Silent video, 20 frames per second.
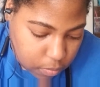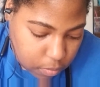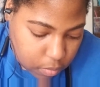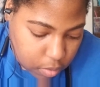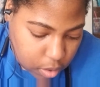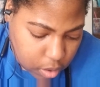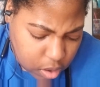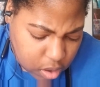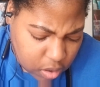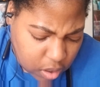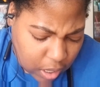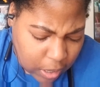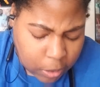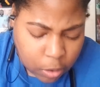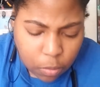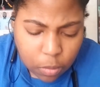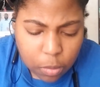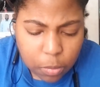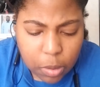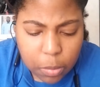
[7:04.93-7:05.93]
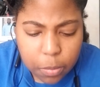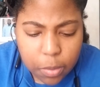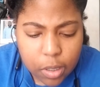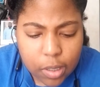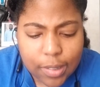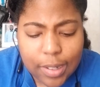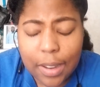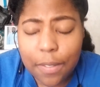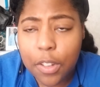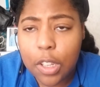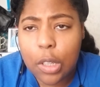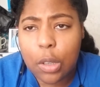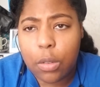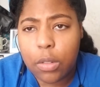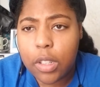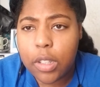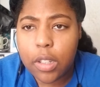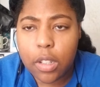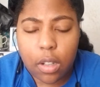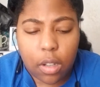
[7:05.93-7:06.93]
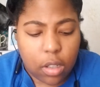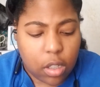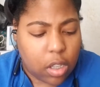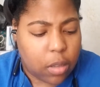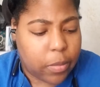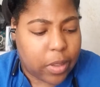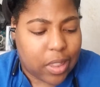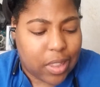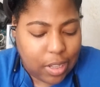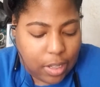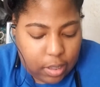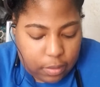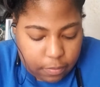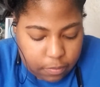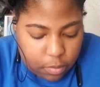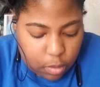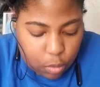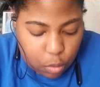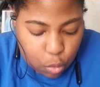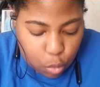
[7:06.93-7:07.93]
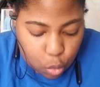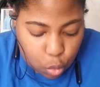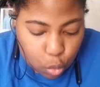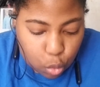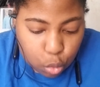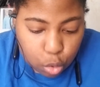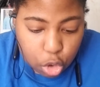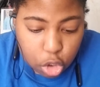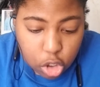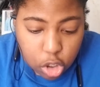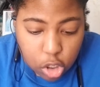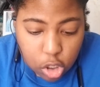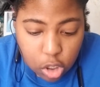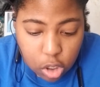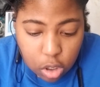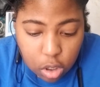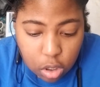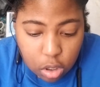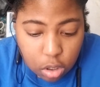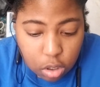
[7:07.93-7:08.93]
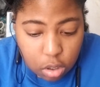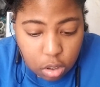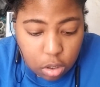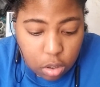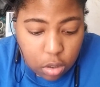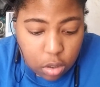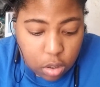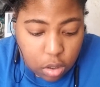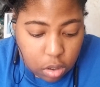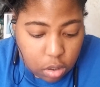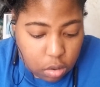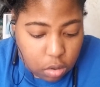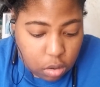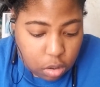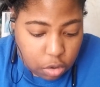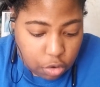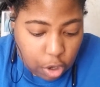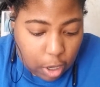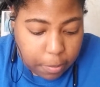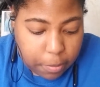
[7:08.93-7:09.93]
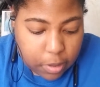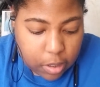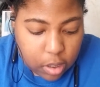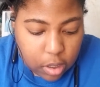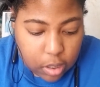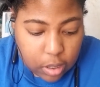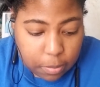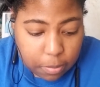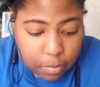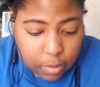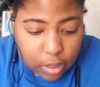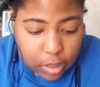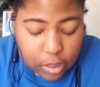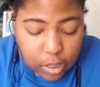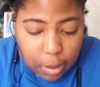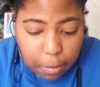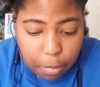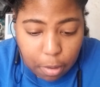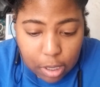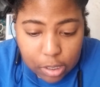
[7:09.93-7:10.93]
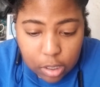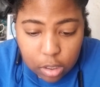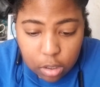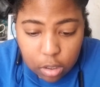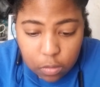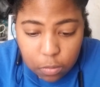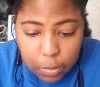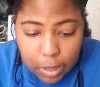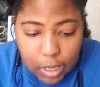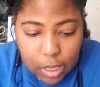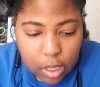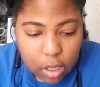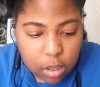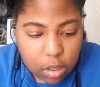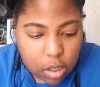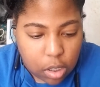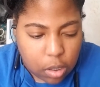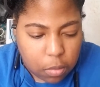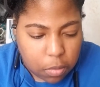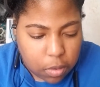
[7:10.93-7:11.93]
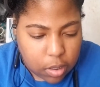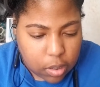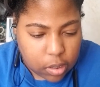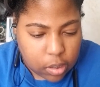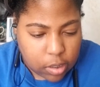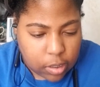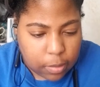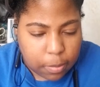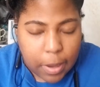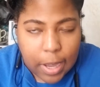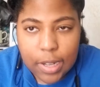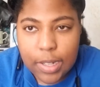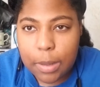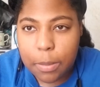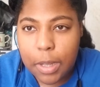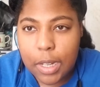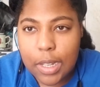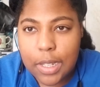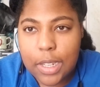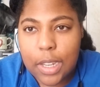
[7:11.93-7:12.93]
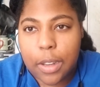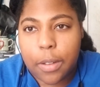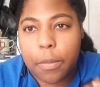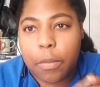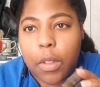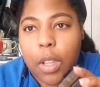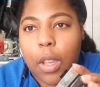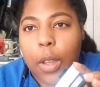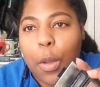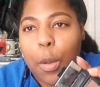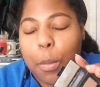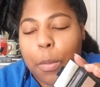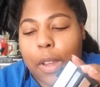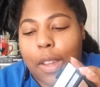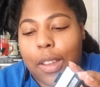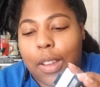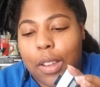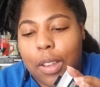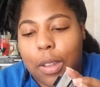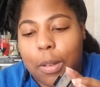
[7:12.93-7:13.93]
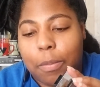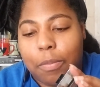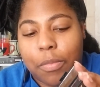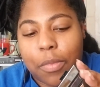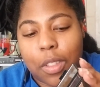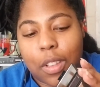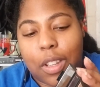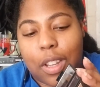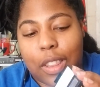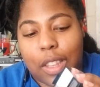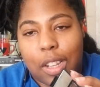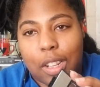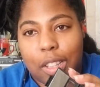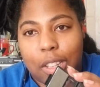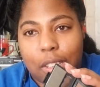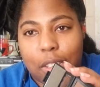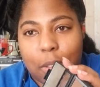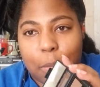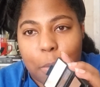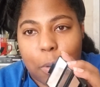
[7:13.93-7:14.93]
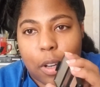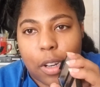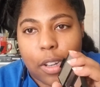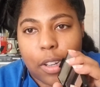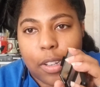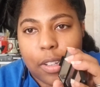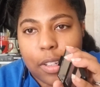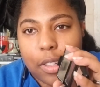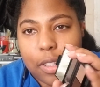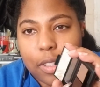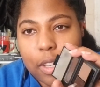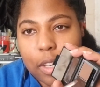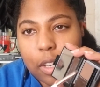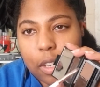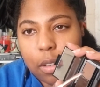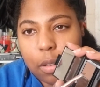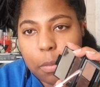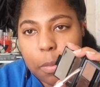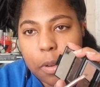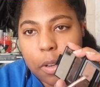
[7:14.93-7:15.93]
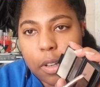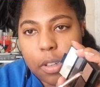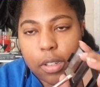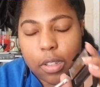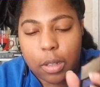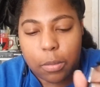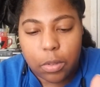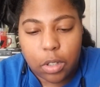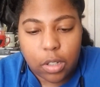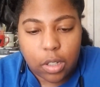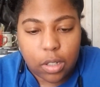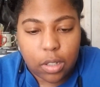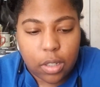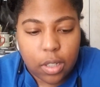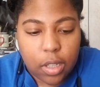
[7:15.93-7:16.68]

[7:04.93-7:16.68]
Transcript: And I don't remember because I haven't used this in a long time, but I think, ooh, sugar. Dropped it and I got product all over my hand. It was not as bad as I made it sound. But I think this part is the setting part, so I'm just